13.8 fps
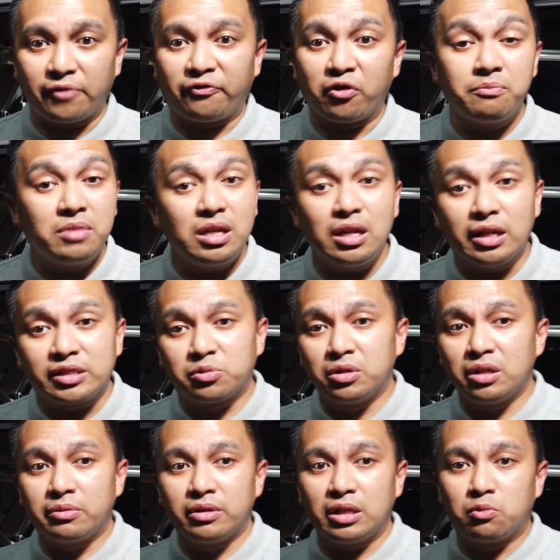For me, it's
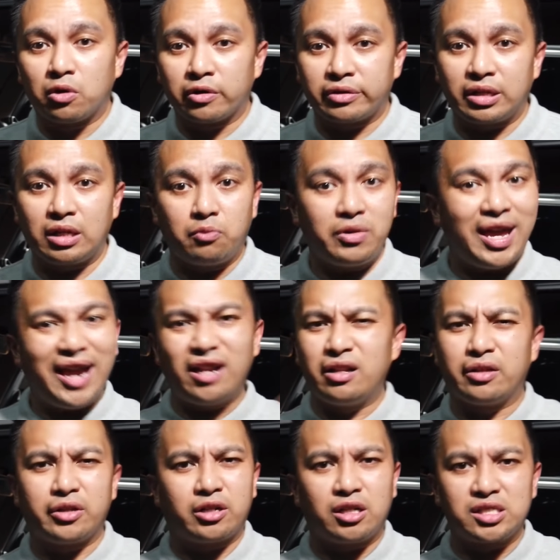really worth it. We had
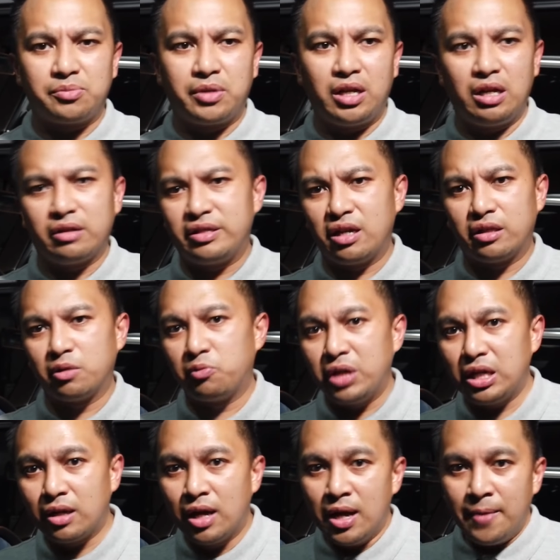another customer here the other
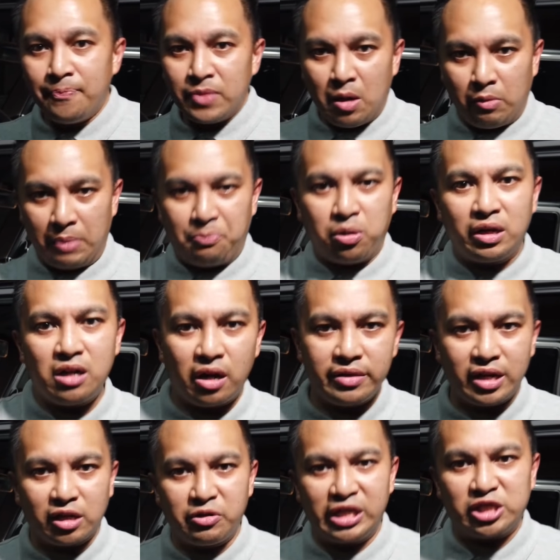week. We put it on
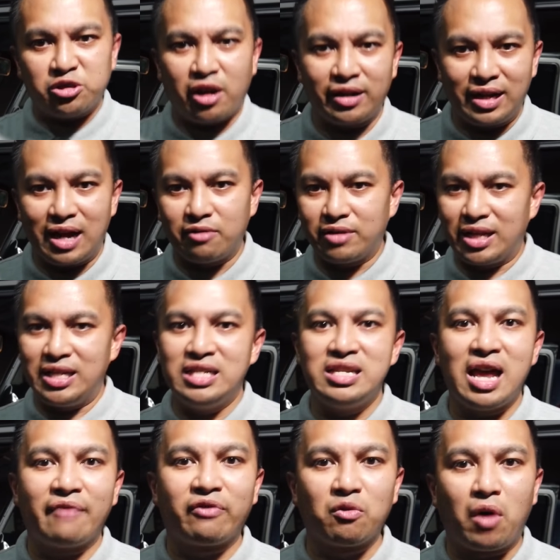there, he tried it out, and he
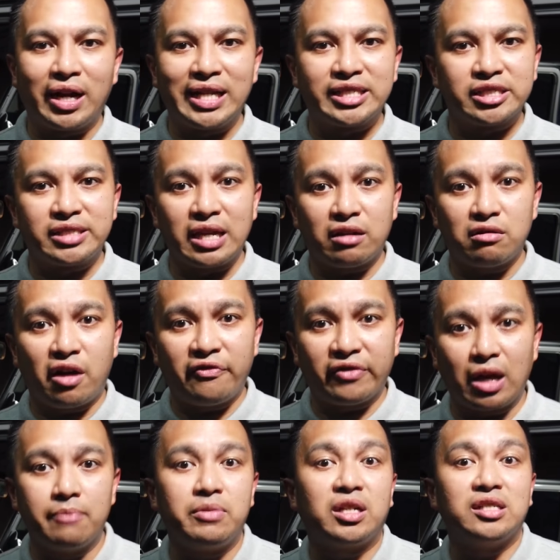never wanted to take it off
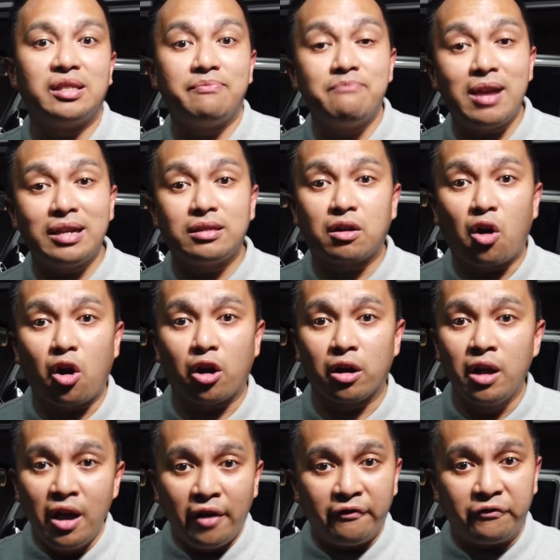again because it made the
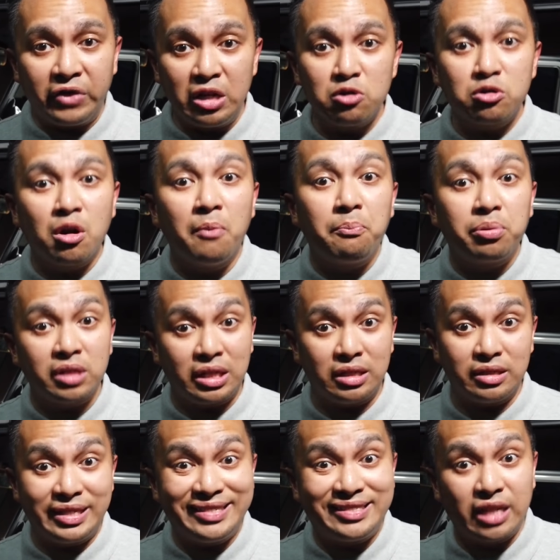car feel
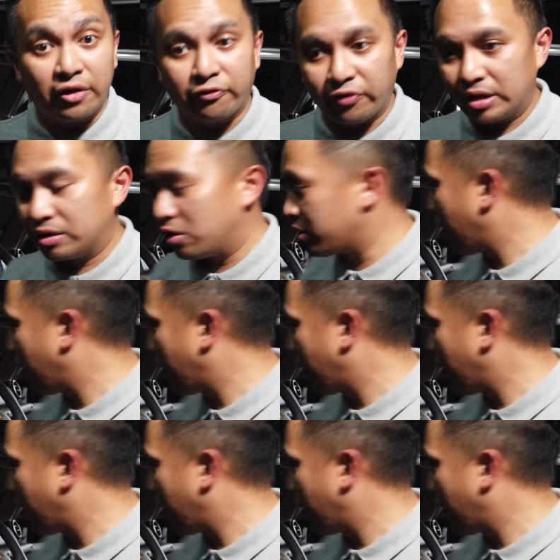completely different,